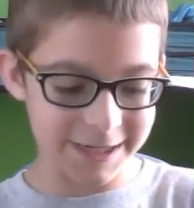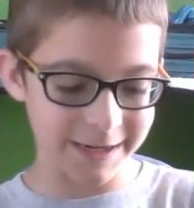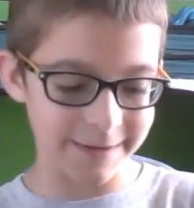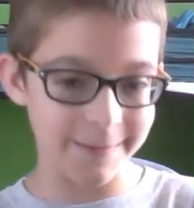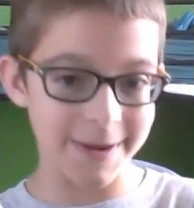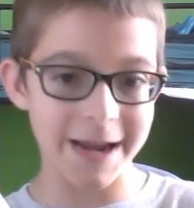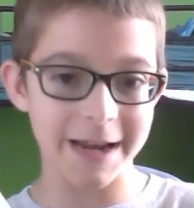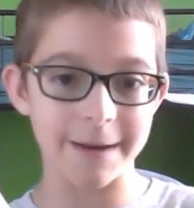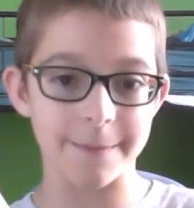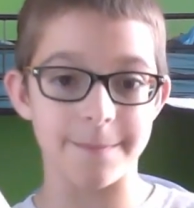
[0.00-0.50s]

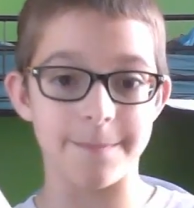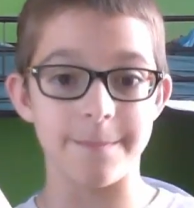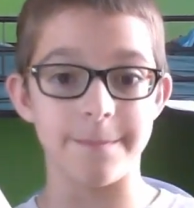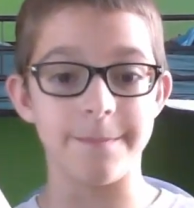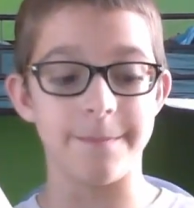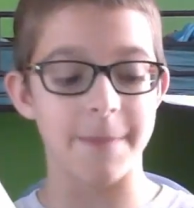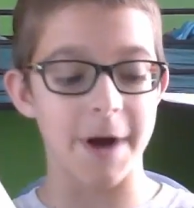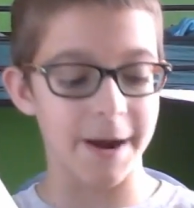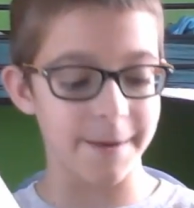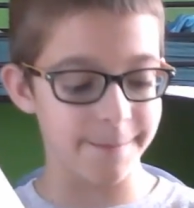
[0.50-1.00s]
make
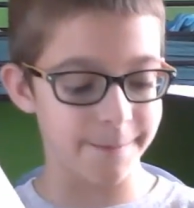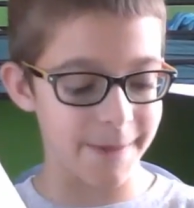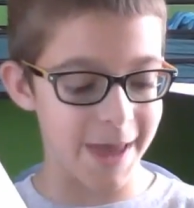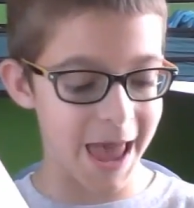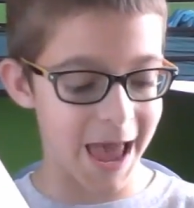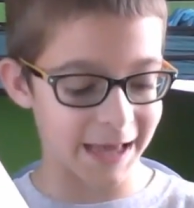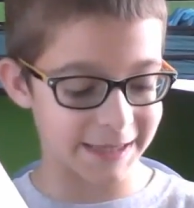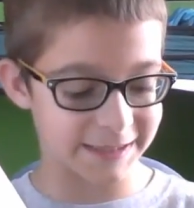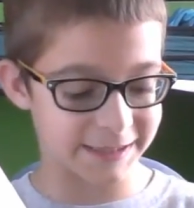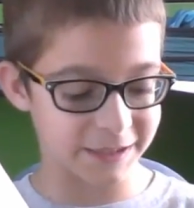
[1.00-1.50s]
a
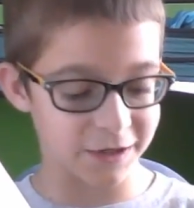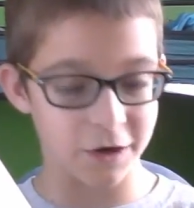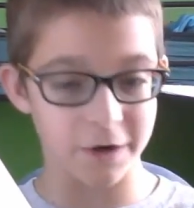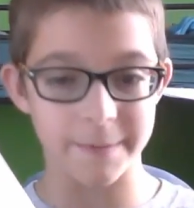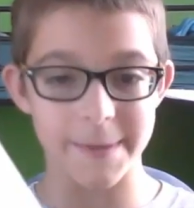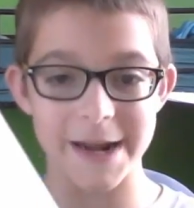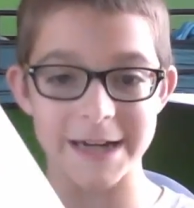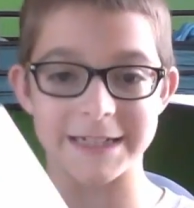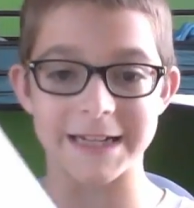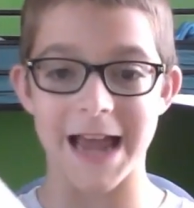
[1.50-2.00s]
mess on
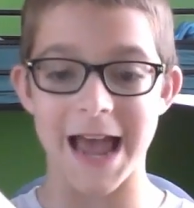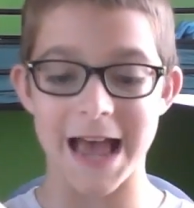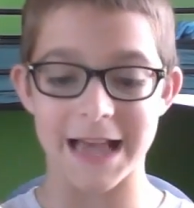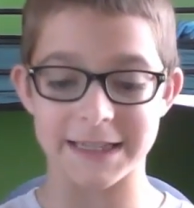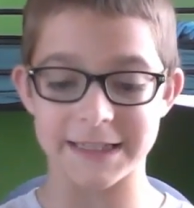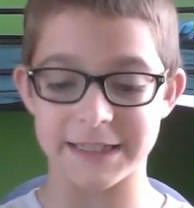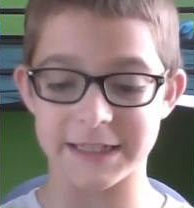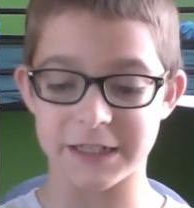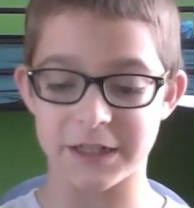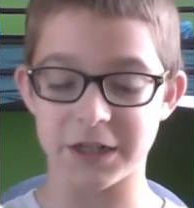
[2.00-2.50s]
my
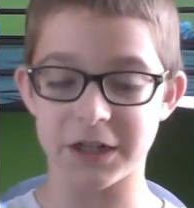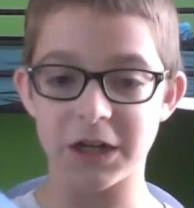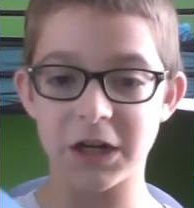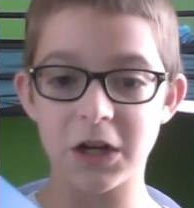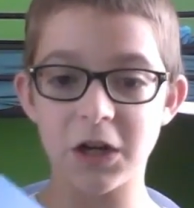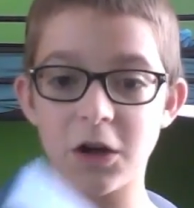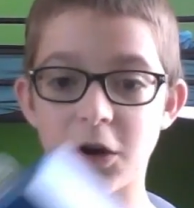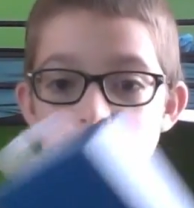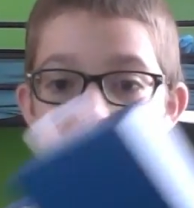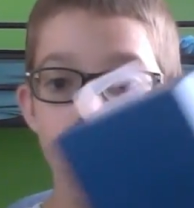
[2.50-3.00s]
desk.
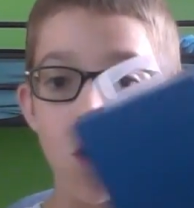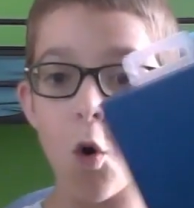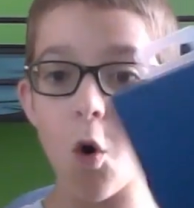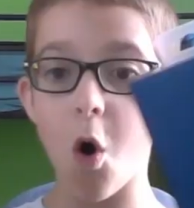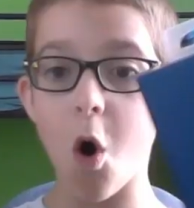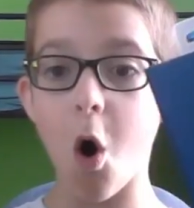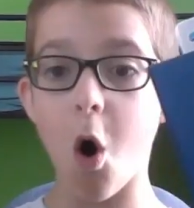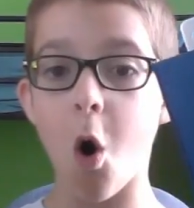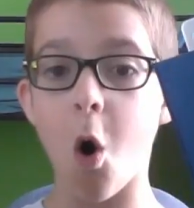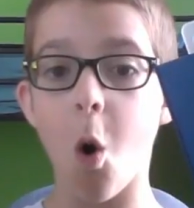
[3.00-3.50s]

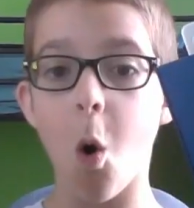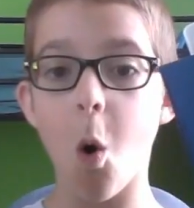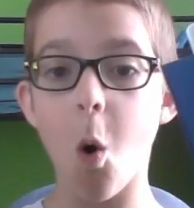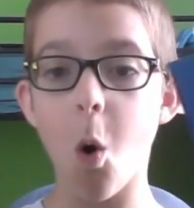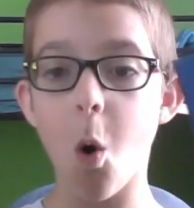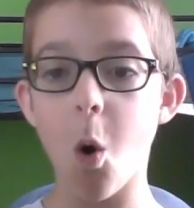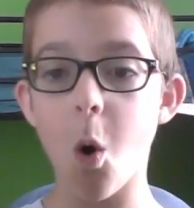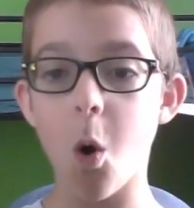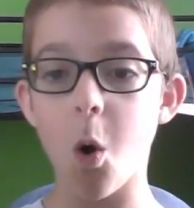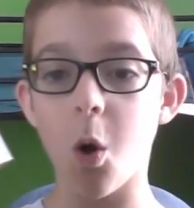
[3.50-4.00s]
Oh,
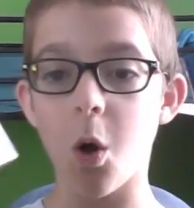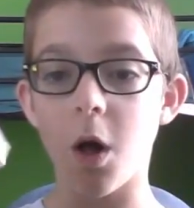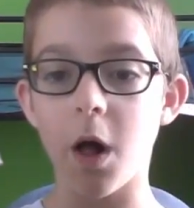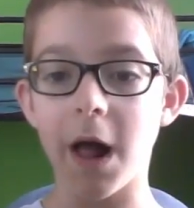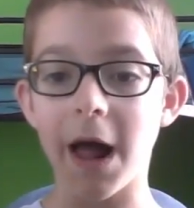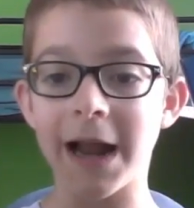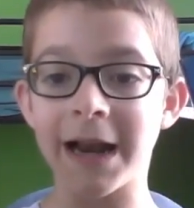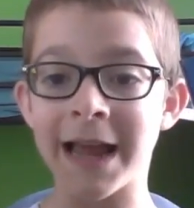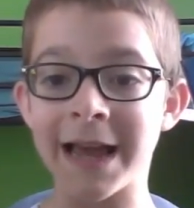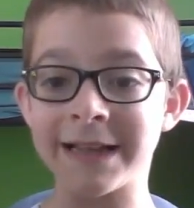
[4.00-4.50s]

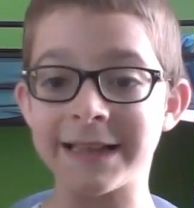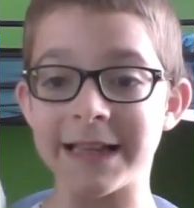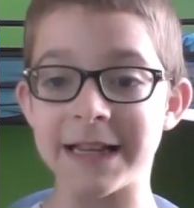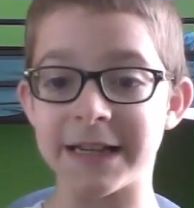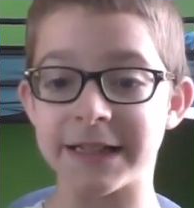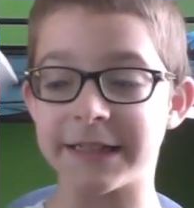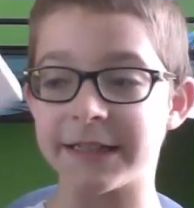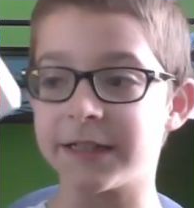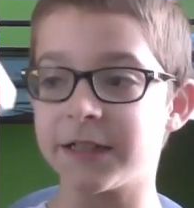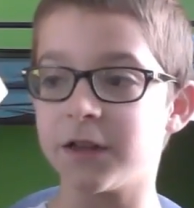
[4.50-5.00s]
I like
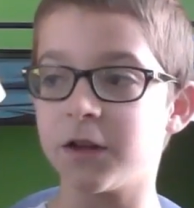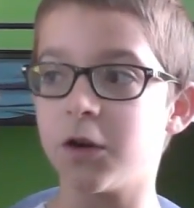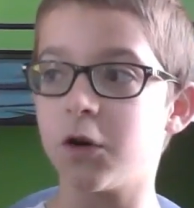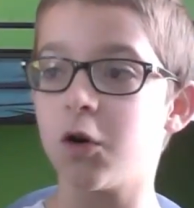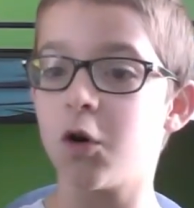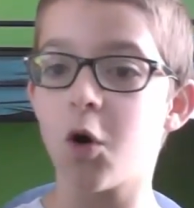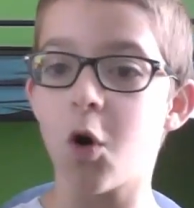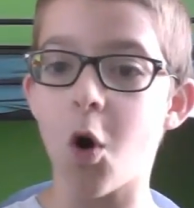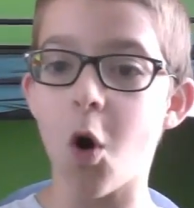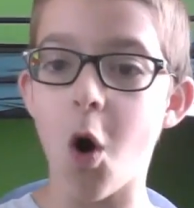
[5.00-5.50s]
these.
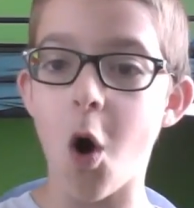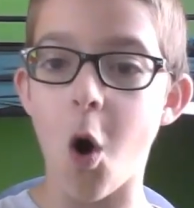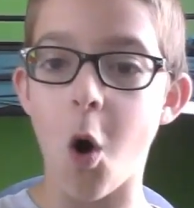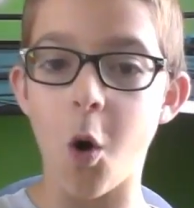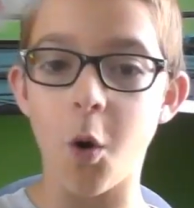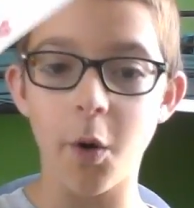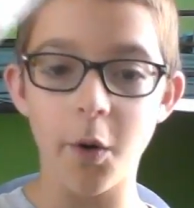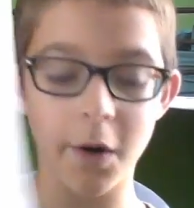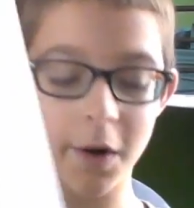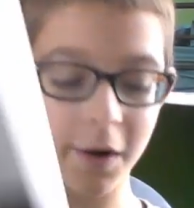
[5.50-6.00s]
Oh,
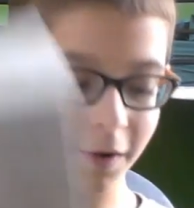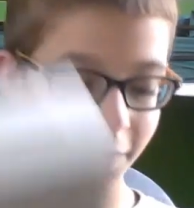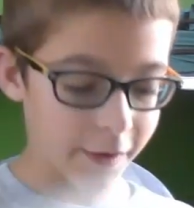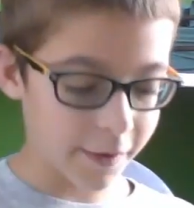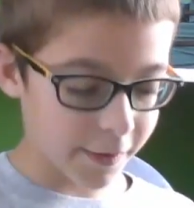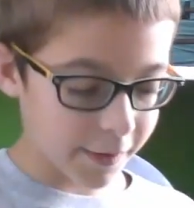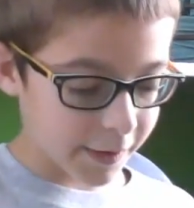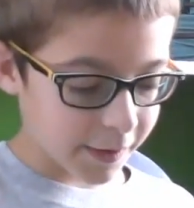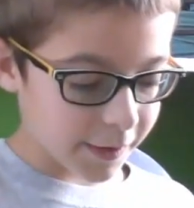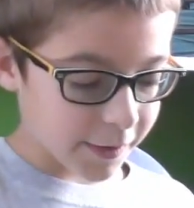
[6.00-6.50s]

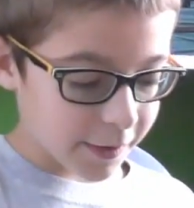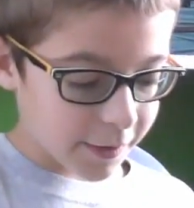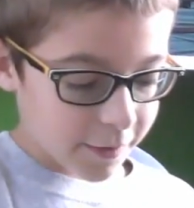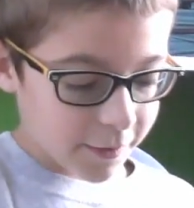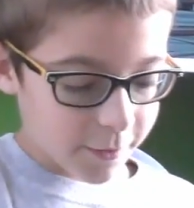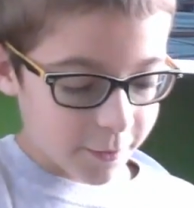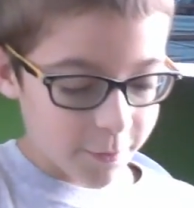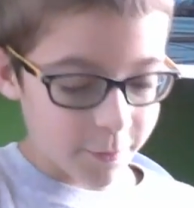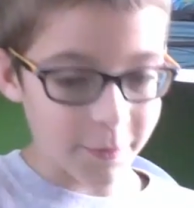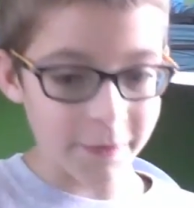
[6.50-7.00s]

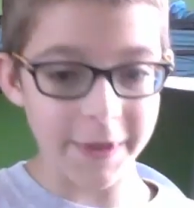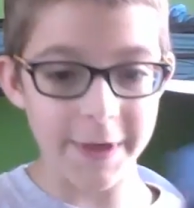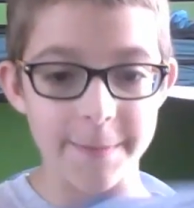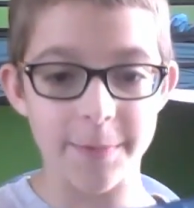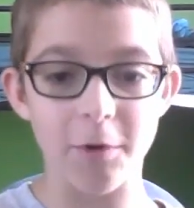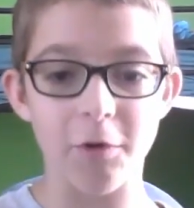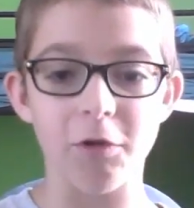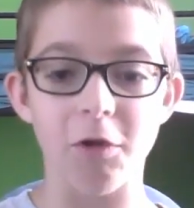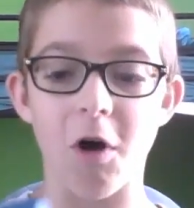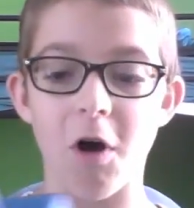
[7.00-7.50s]
where they
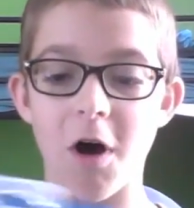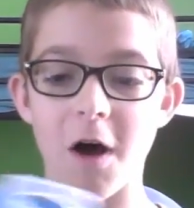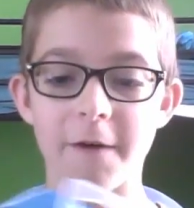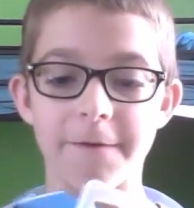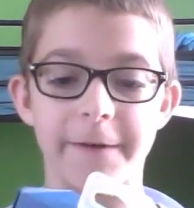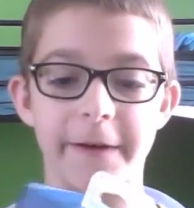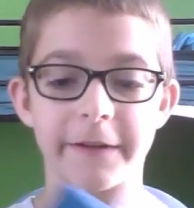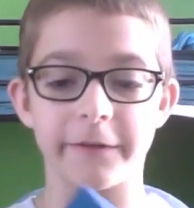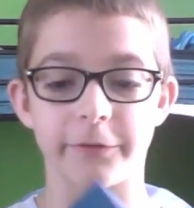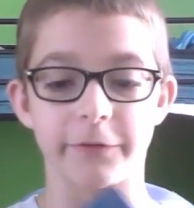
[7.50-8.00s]
pull
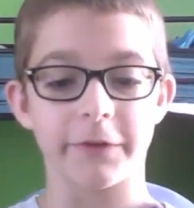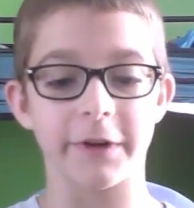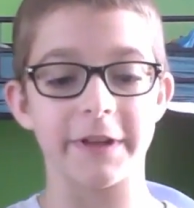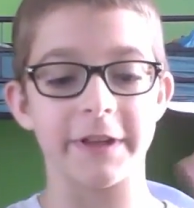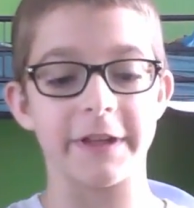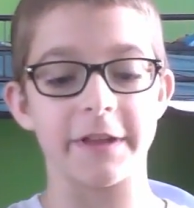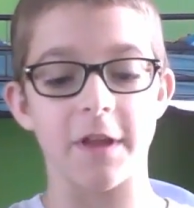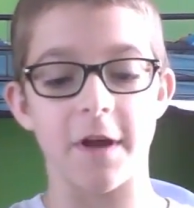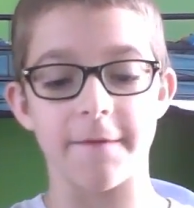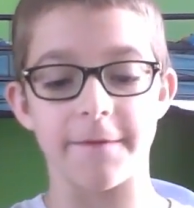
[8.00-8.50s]
off. I
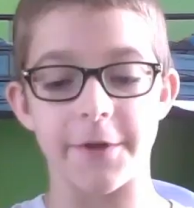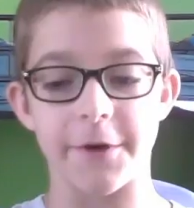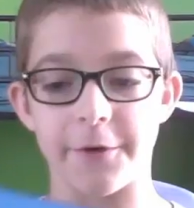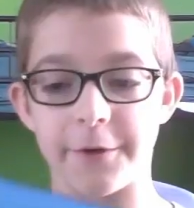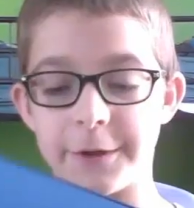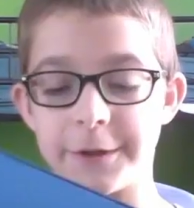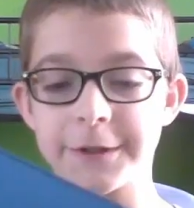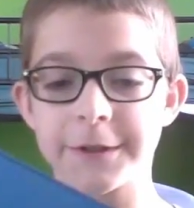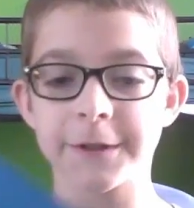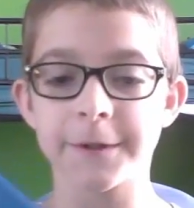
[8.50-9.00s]
really love
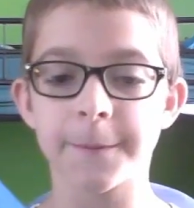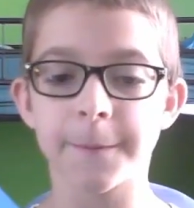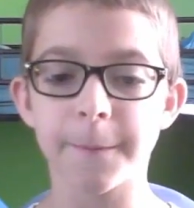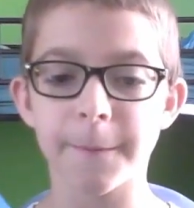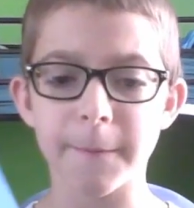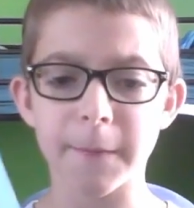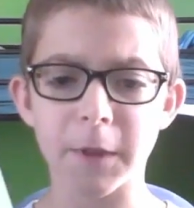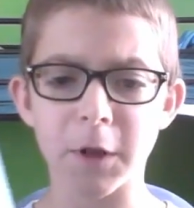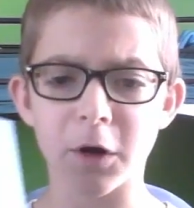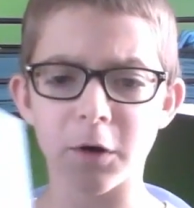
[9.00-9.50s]
those.
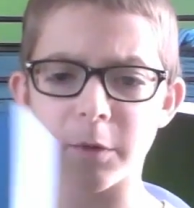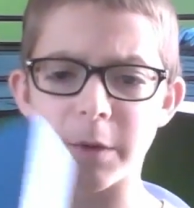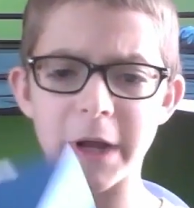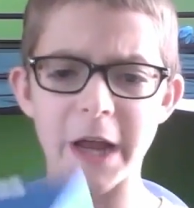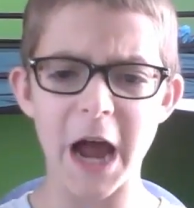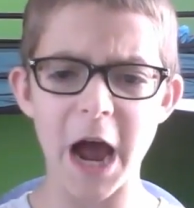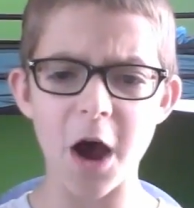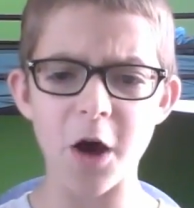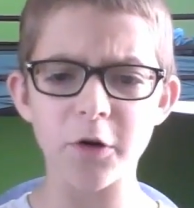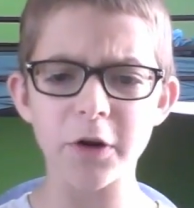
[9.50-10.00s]
Wait,
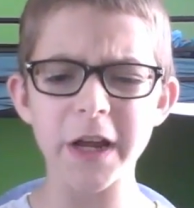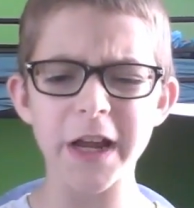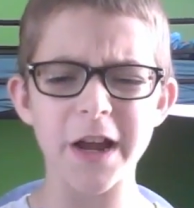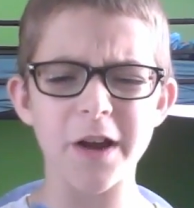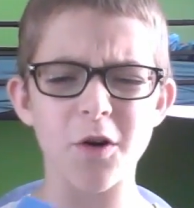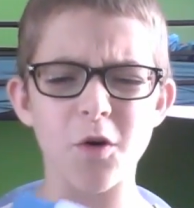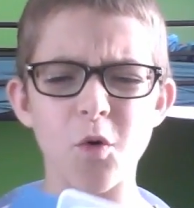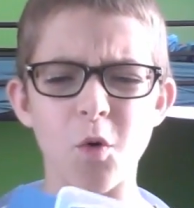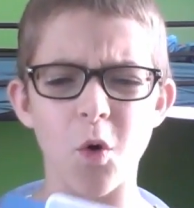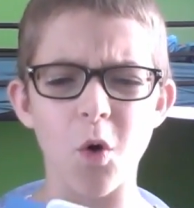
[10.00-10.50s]
how do
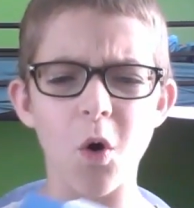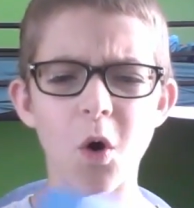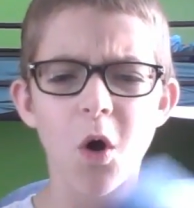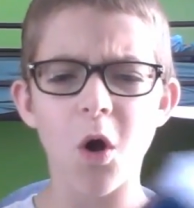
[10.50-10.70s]
you,